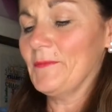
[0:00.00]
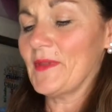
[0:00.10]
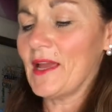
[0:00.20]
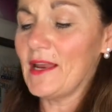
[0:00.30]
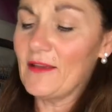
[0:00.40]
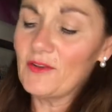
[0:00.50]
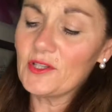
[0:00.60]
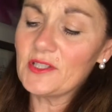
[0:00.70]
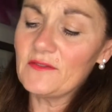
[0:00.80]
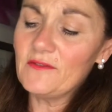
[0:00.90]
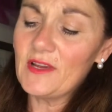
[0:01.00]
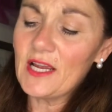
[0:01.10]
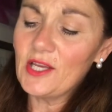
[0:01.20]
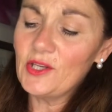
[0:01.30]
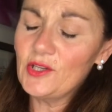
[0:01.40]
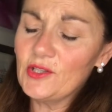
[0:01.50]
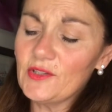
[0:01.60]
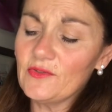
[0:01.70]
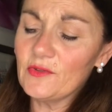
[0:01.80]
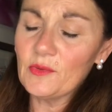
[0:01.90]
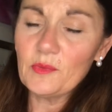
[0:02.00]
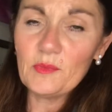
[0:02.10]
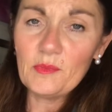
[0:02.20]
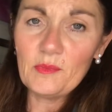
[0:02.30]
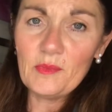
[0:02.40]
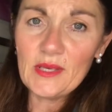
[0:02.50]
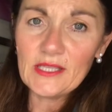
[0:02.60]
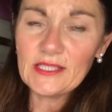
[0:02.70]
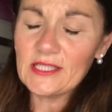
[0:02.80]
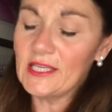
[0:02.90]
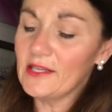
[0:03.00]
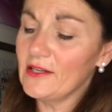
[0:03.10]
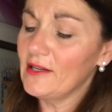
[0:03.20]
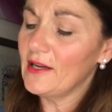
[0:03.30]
and I've got some very useful bits here.